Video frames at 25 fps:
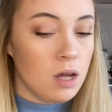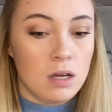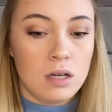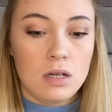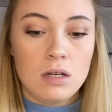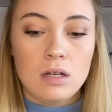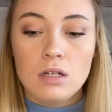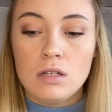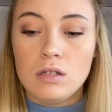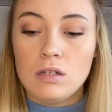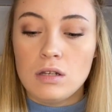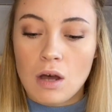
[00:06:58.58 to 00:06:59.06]

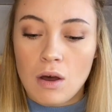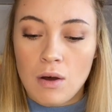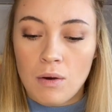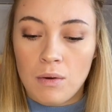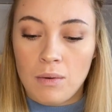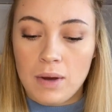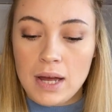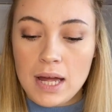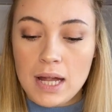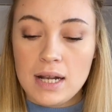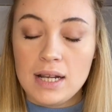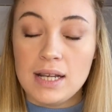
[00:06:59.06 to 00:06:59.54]

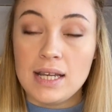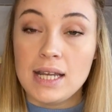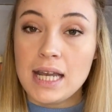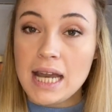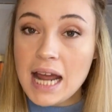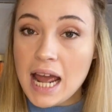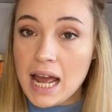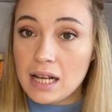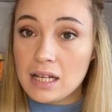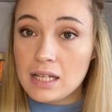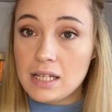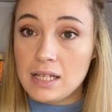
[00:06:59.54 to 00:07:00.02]
So
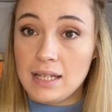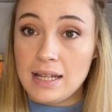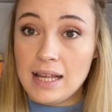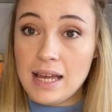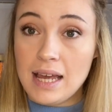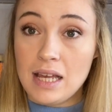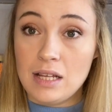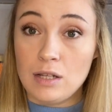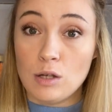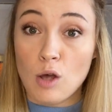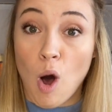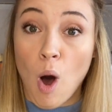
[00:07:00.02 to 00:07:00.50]
next
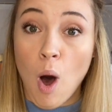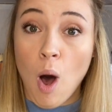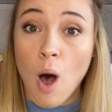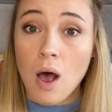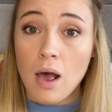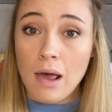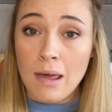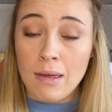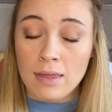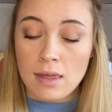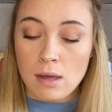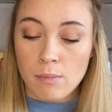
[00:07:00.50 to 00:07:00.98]
is
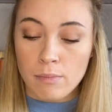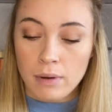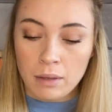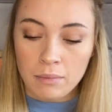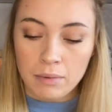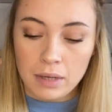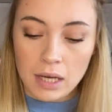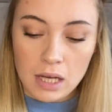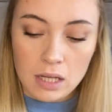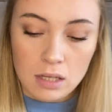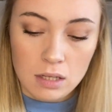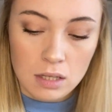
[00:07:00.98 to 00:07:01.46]
all the
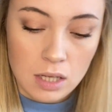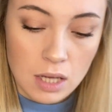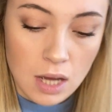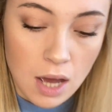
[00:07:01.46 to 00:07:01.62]
pumpkins that